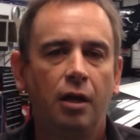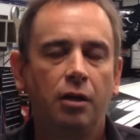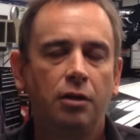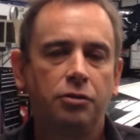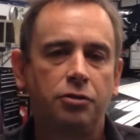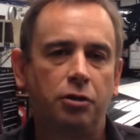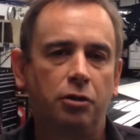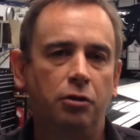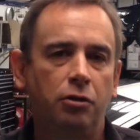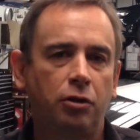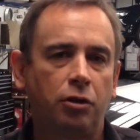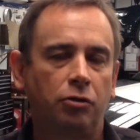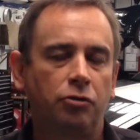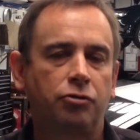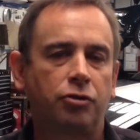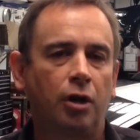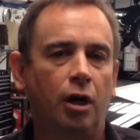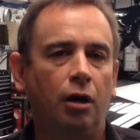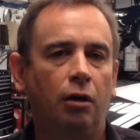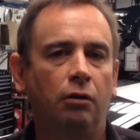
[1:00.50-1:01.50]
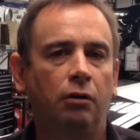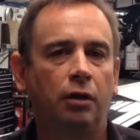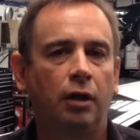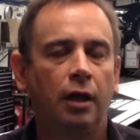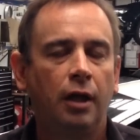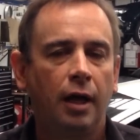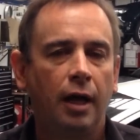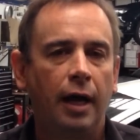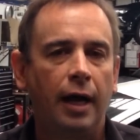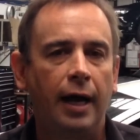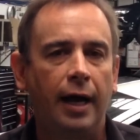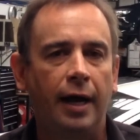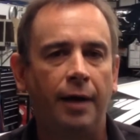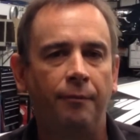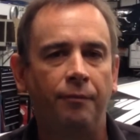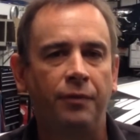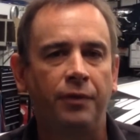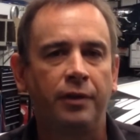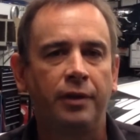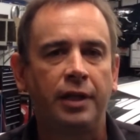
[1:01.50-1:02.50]
to control
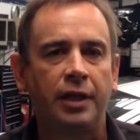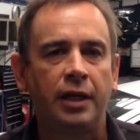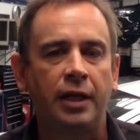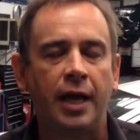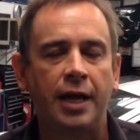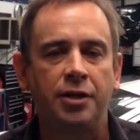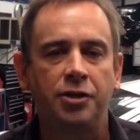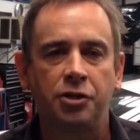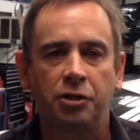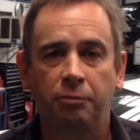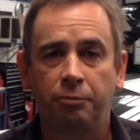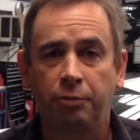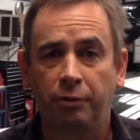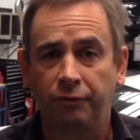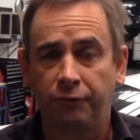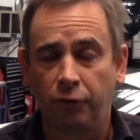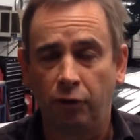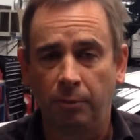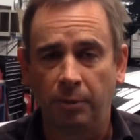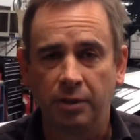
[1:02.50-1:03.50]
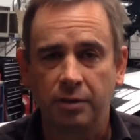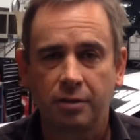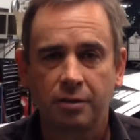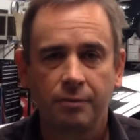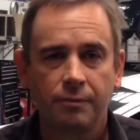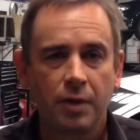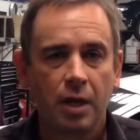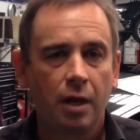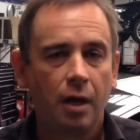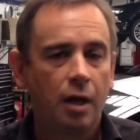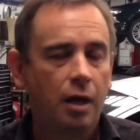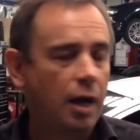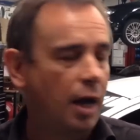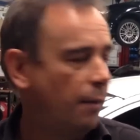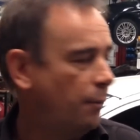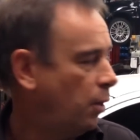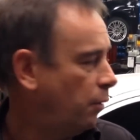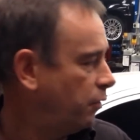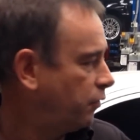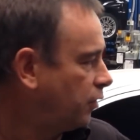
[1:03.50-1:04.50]
the engine performance. And
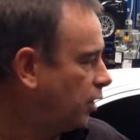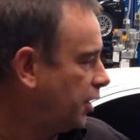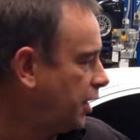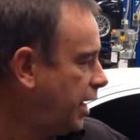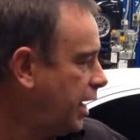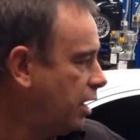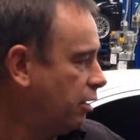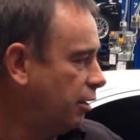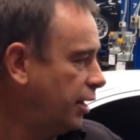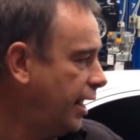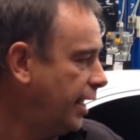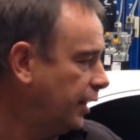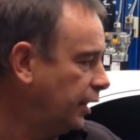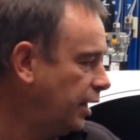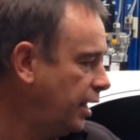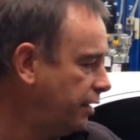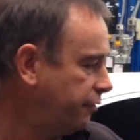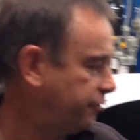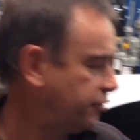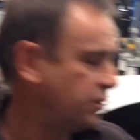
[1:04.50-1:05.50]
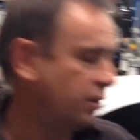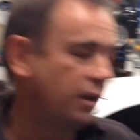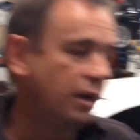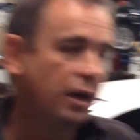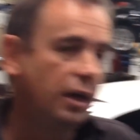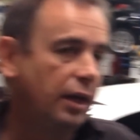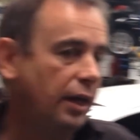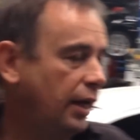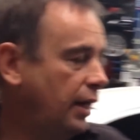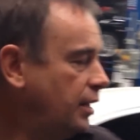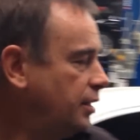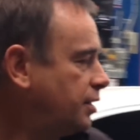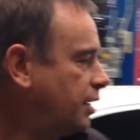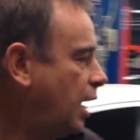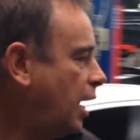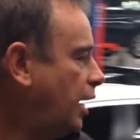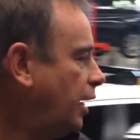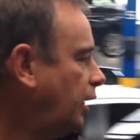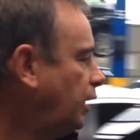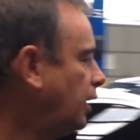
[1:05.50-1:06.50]
what we've got here on our left is
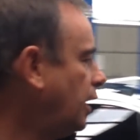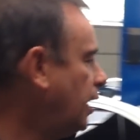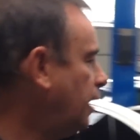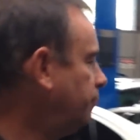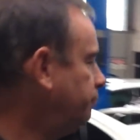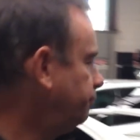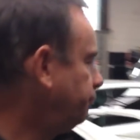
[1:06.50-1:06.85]
a